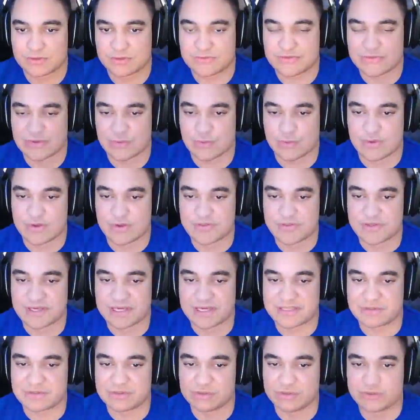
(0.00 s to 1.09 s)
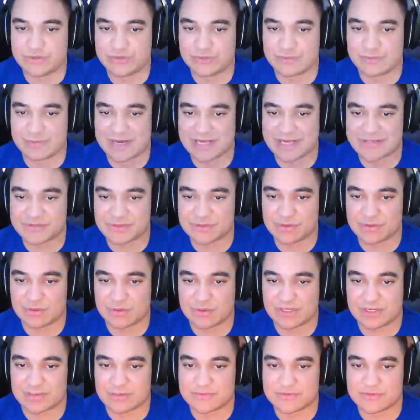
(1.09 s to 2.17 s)
So one thing I do need to master when
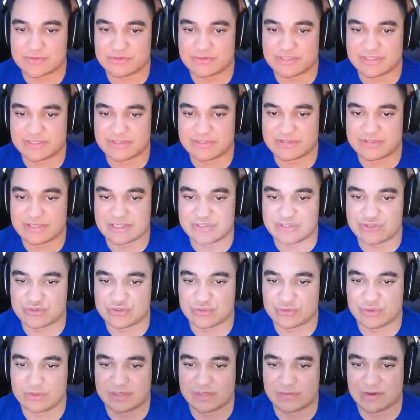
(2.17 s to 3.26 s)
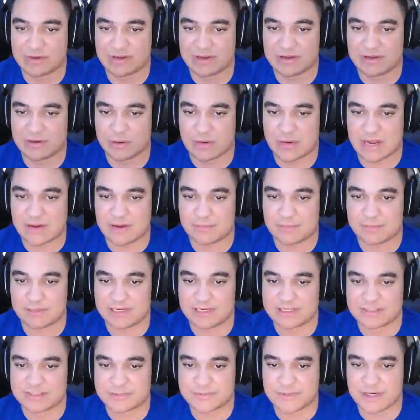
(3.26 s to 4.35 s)
it comes to this is shooting right here at a
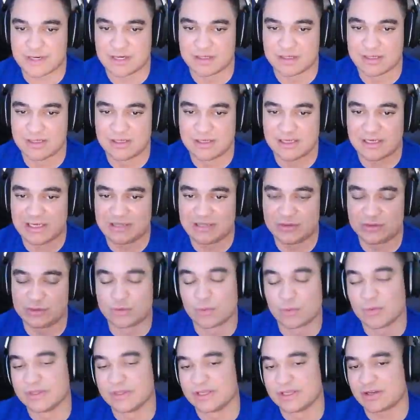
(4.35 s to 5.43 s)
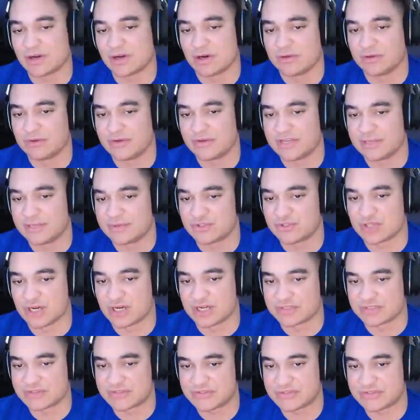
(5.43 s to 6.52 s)
blind spot and doing what they call the hip
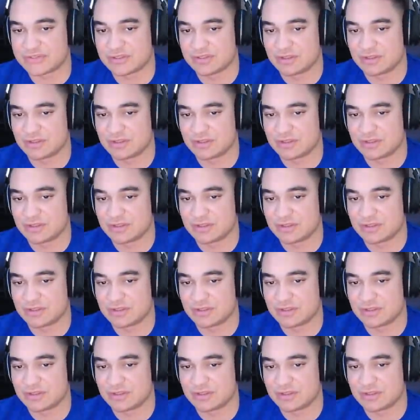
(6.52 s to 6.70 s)
shots.